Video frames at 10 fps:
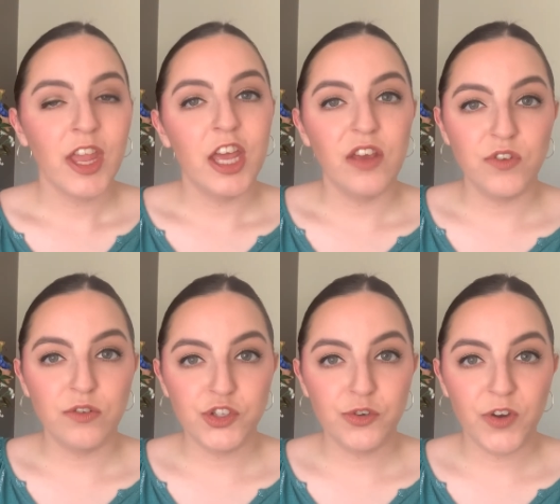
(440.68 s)
If you
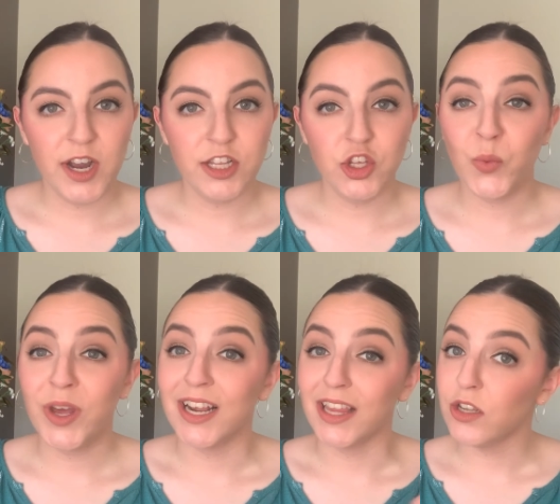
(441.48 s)
do find that you
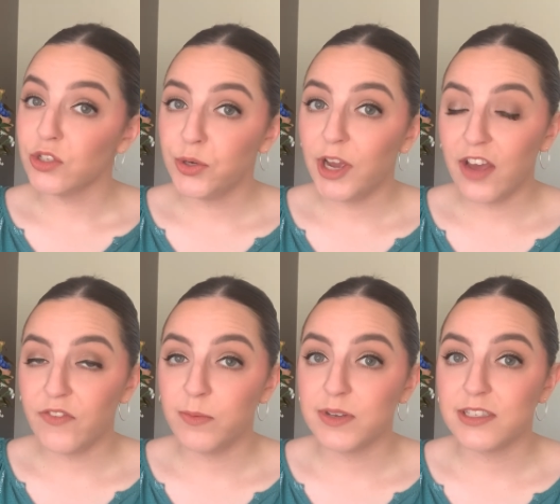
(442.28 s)
went in a little too
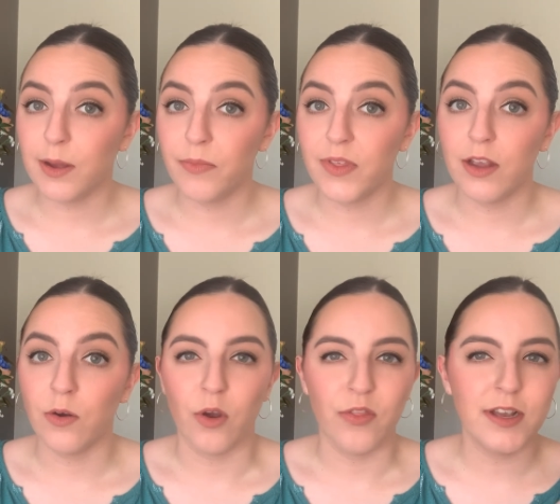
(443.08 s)
heavy with something,
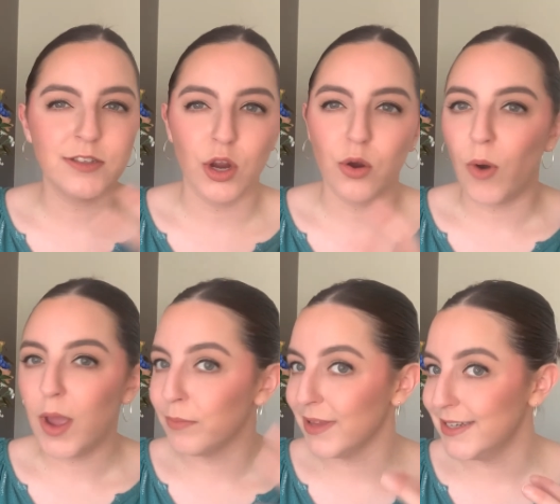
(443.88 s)
or things aren't
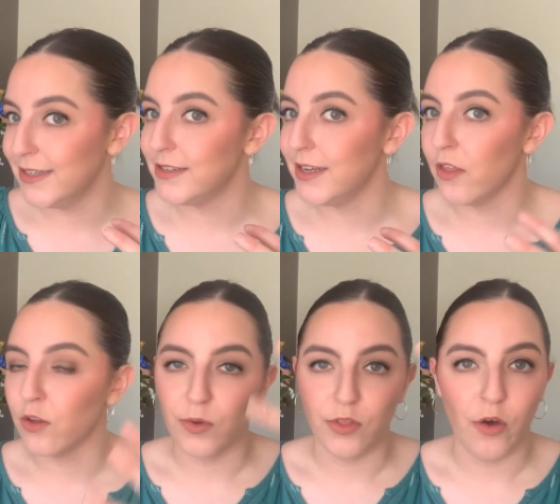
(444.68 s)
quite blending
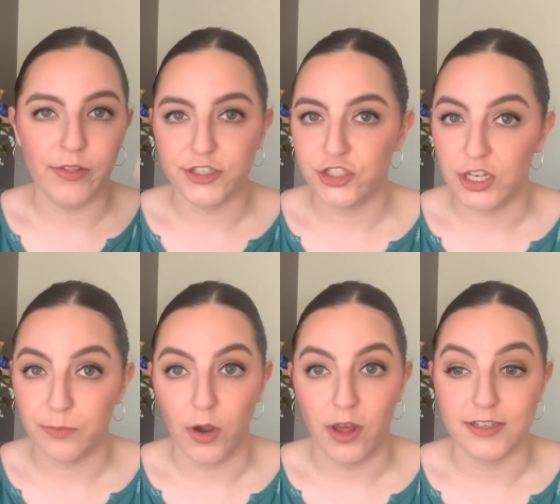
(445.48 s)
together with all of these cheek
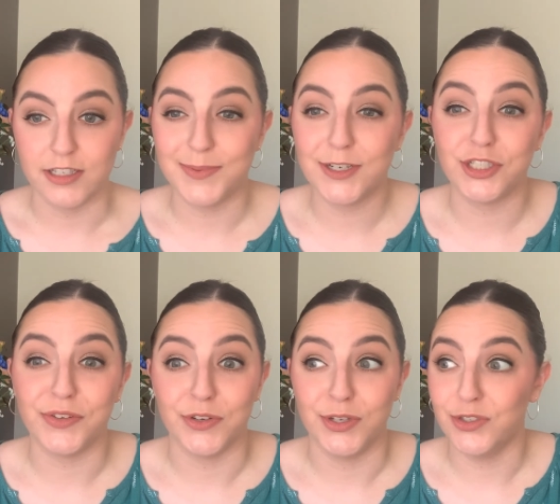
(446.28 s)
products, especially
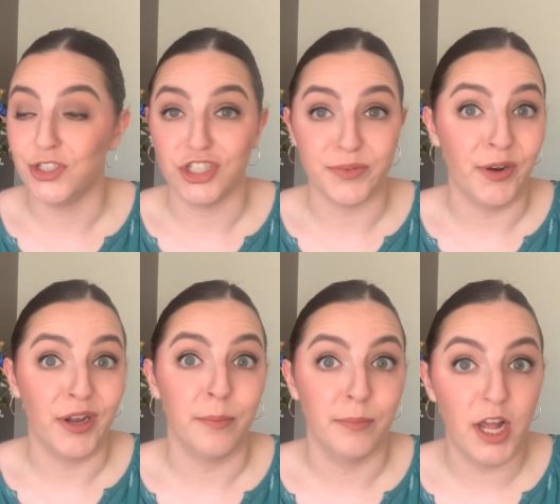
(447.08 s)
if you're used to just
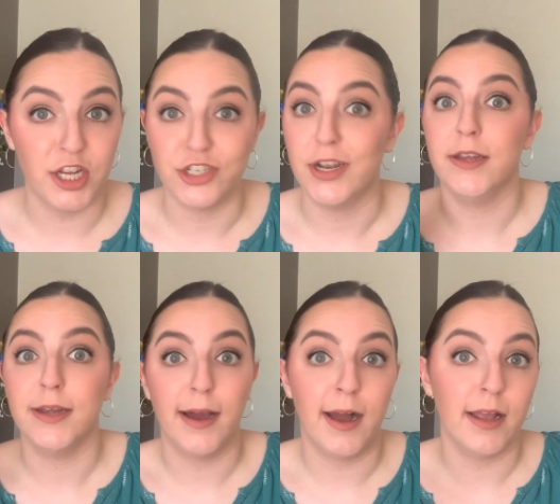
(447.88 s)
putting on blush and now you
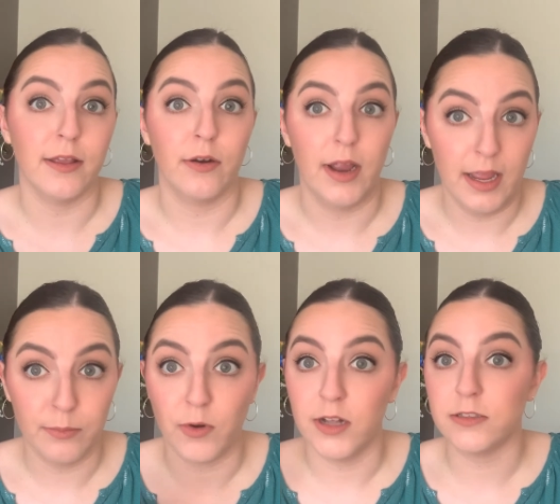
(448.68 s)
got highlighter
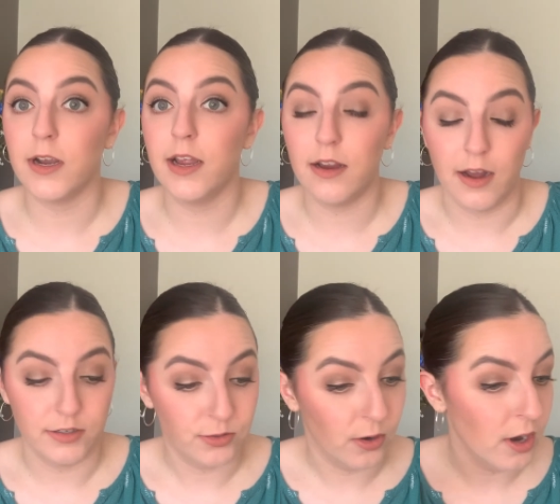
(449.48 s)
and bronzer and
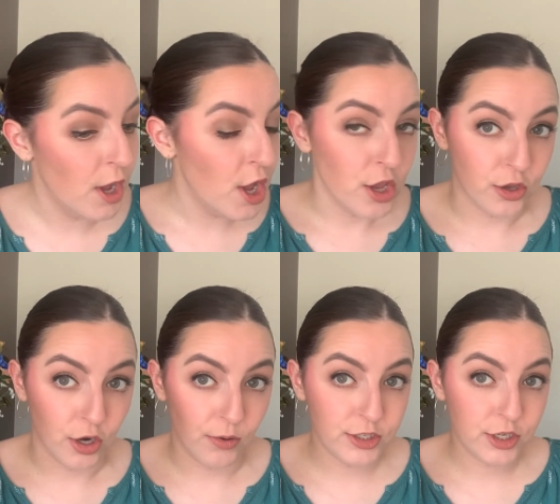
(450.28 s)
contour, you can
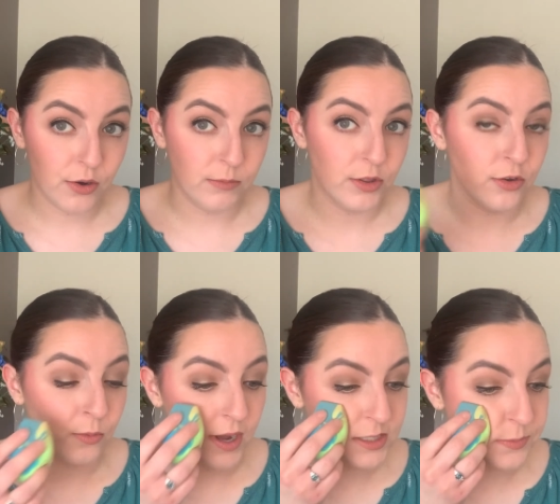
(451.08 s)
always go in with your
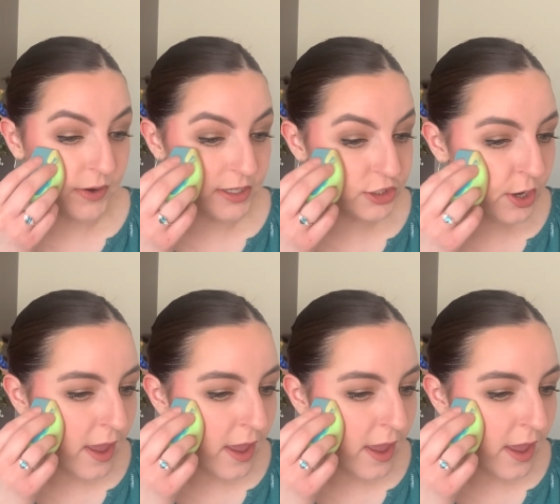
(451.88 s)
wet sponge